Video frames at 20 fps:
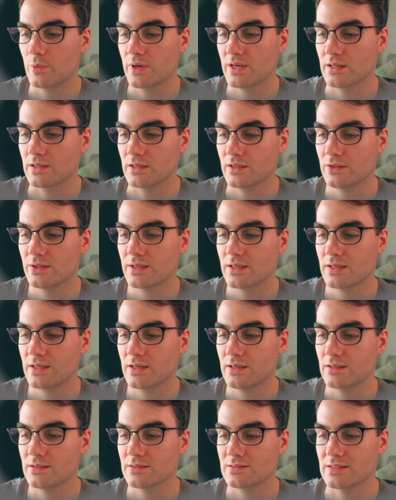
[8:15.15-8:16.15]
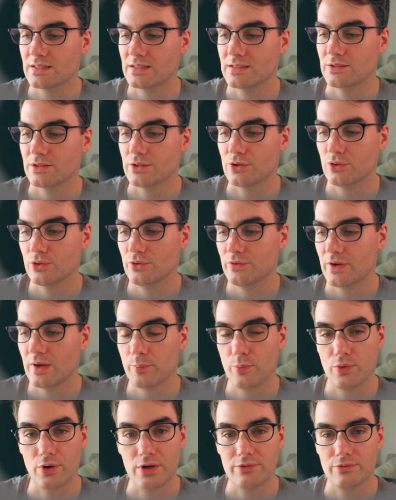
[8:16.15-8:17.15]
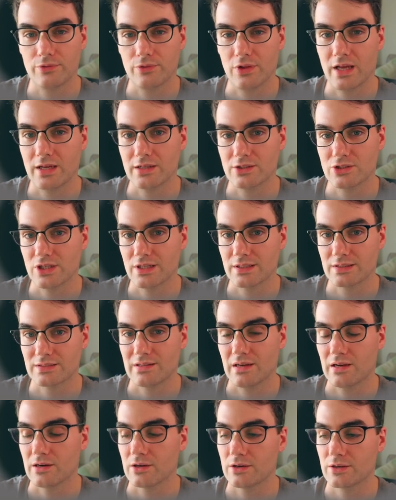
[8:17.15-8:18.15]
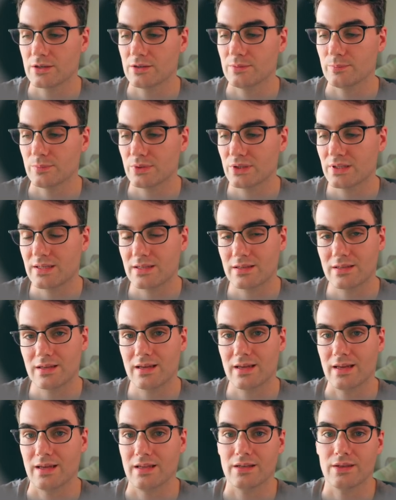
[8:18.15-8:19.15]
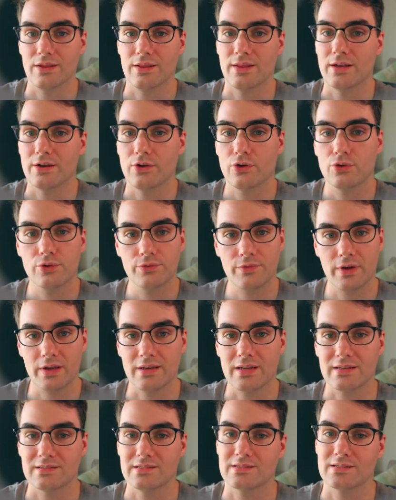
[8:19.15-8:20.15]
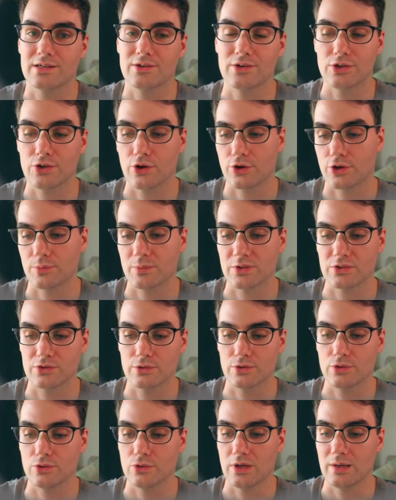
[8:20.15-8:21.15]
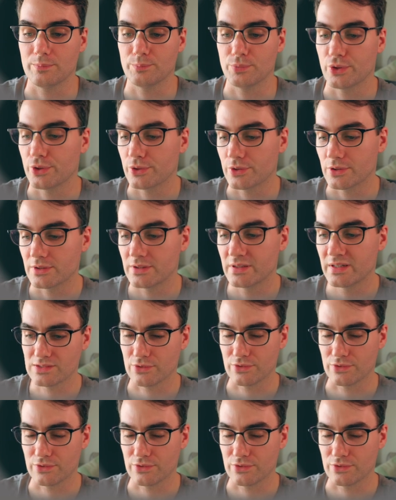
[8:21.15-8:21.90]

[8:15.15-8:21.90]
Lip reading: we can click here to say that all of our pre-flight checks are complete and that all of our necessary documents are all uploaded.